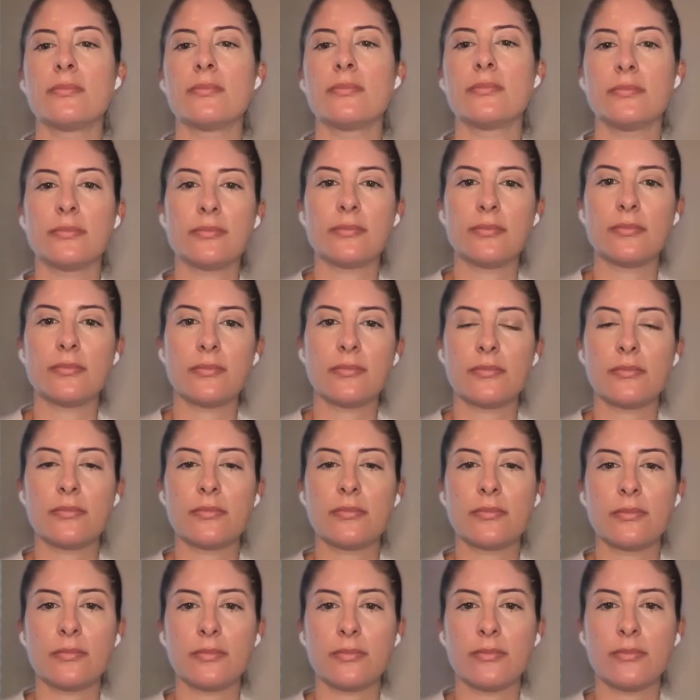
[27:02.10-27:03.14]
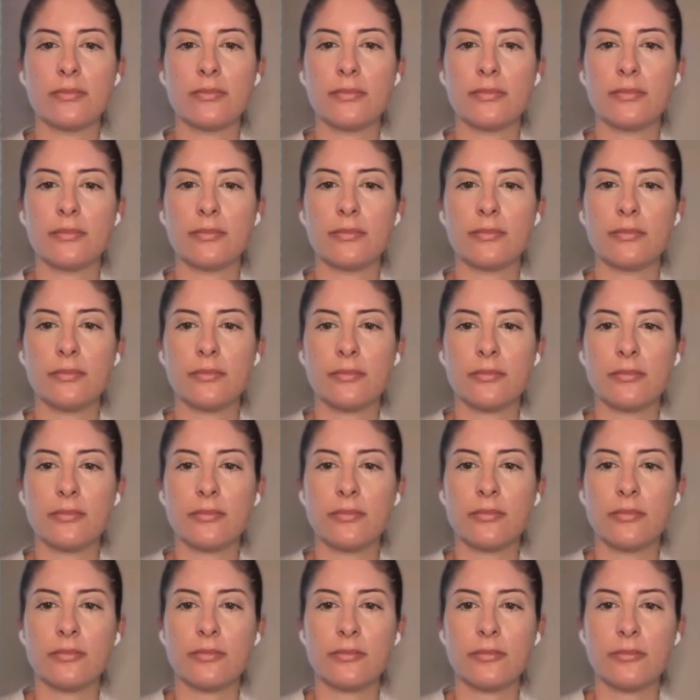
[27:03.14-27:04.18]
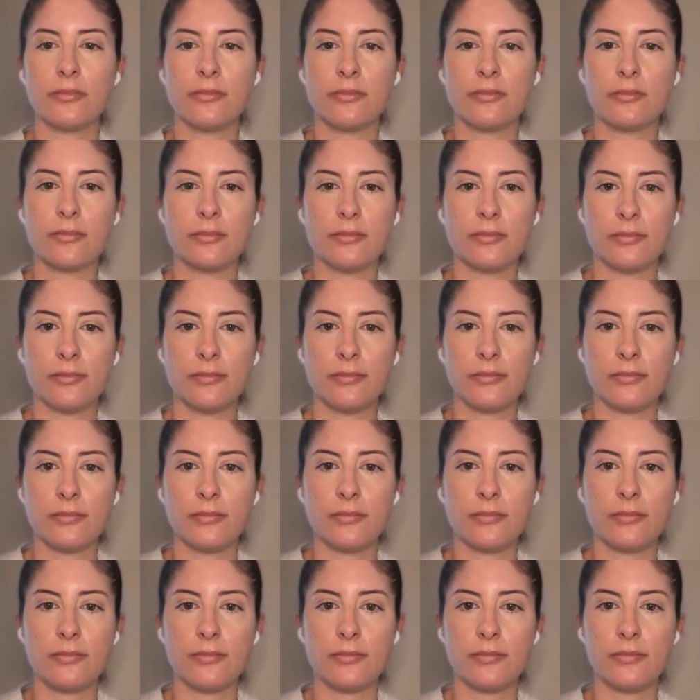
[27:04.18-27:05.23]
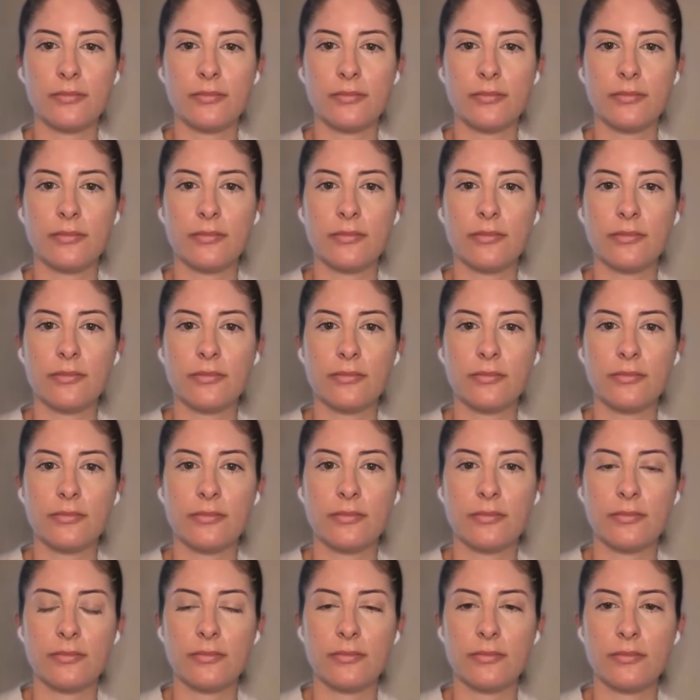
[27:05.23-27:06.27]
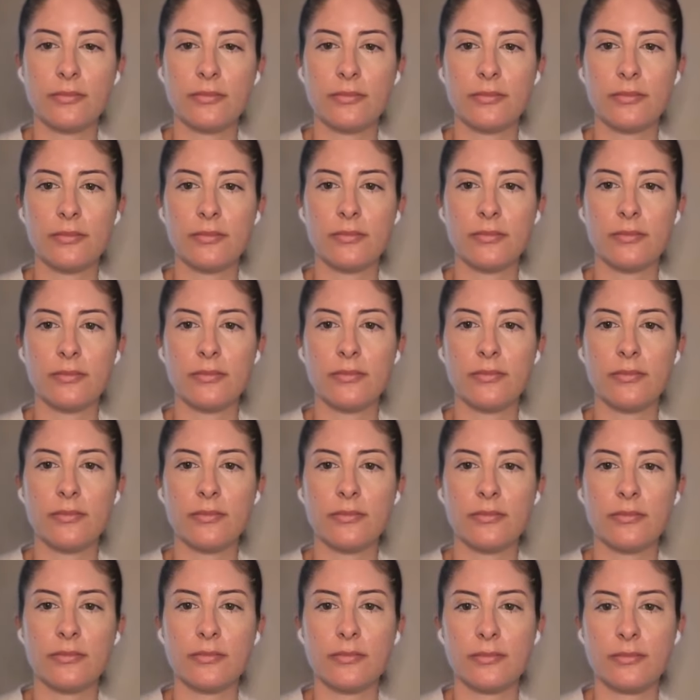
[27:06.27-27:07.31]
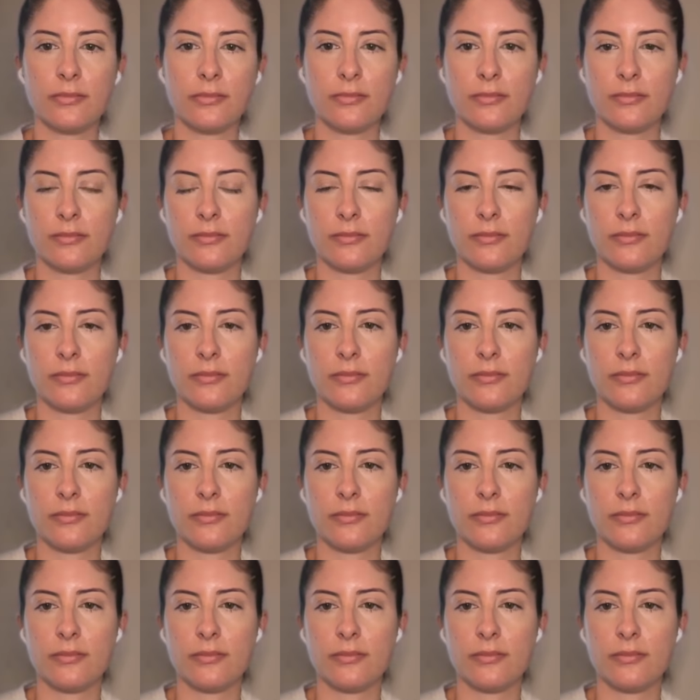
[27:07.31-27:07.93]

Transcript: (not speaking)